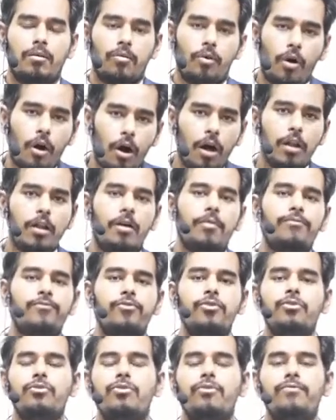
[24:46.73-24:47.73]
all of
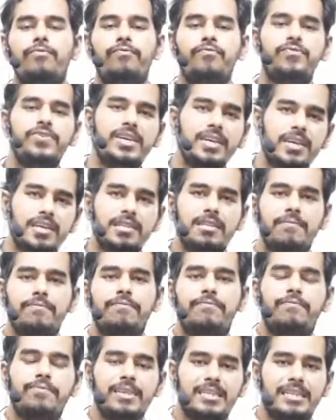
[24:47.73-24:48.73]
you who fear the
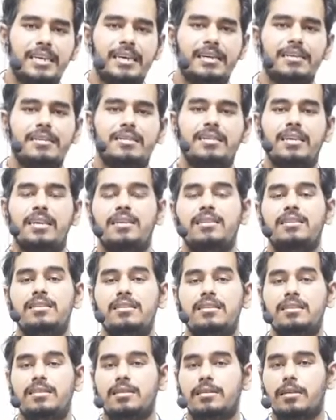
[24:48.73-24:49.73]
physics
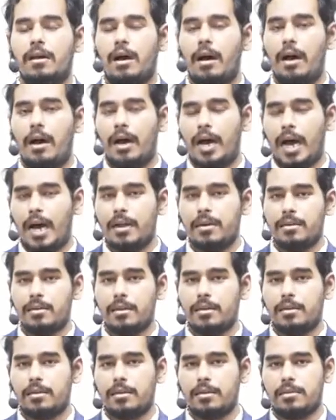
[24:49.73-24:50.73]

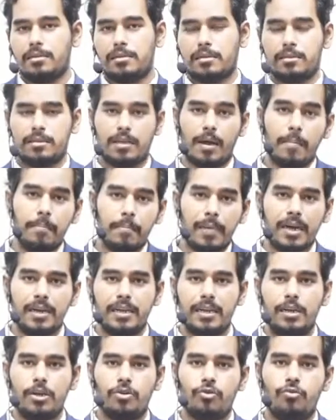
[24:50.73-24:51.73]
are
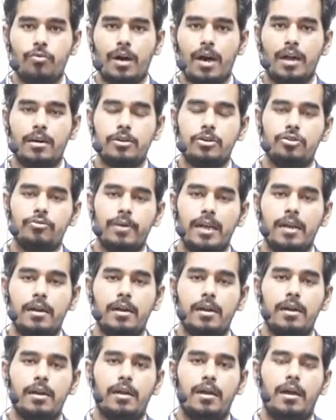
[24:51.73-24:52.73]
somebody who are
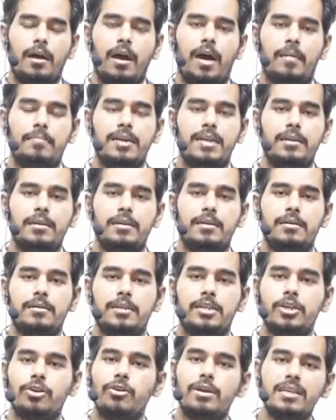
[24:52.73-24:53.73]
doing
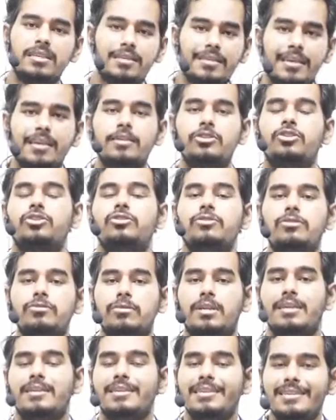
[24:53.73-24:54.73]
ridiculous things to you.
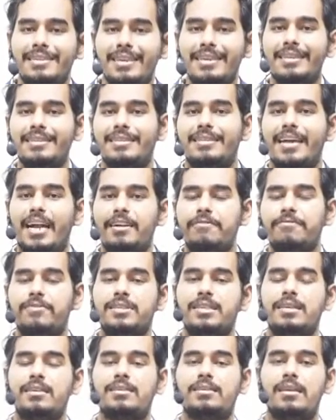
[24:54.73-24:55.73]
The reason is that
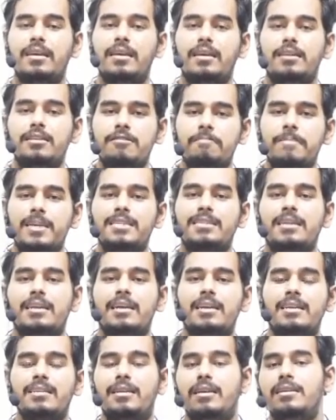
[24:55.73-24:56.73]
physics is
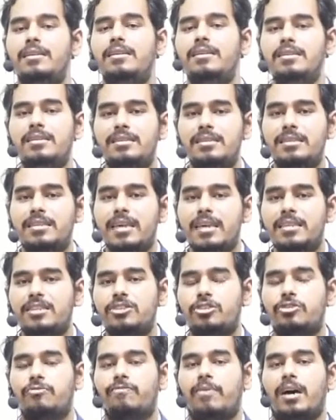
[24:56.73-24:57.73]
basically the
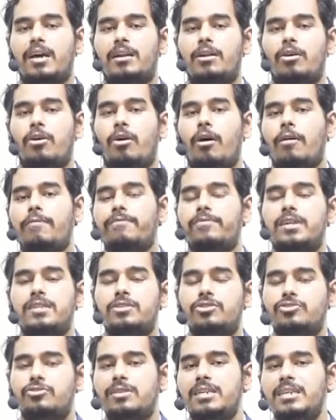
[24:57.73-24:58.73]
easiest one of the
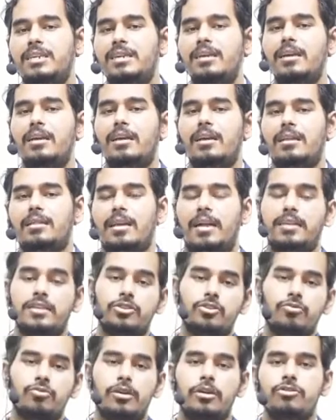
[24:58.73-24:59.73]
three that
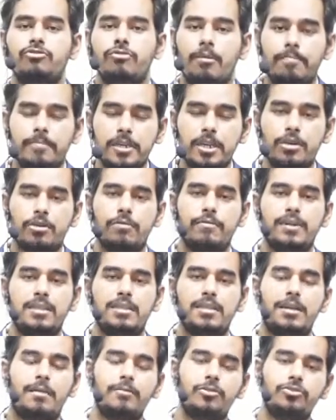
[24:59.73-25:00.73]
is going to appear over
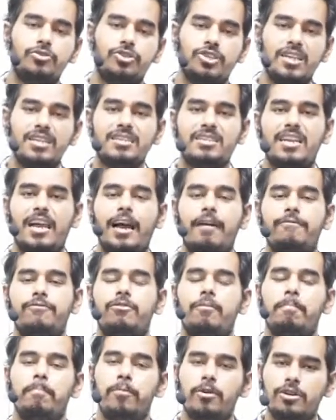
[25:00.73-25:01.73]
there. You just have
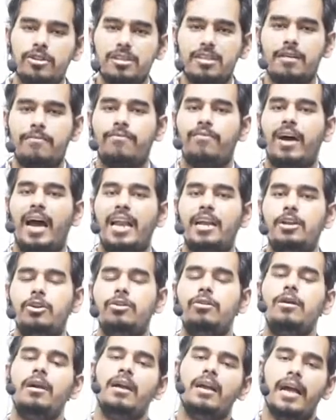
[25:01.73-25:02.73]
to put the
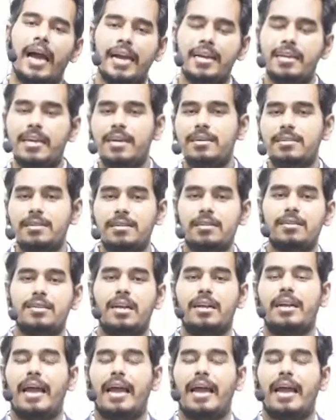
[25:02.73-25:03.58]
value and get the result.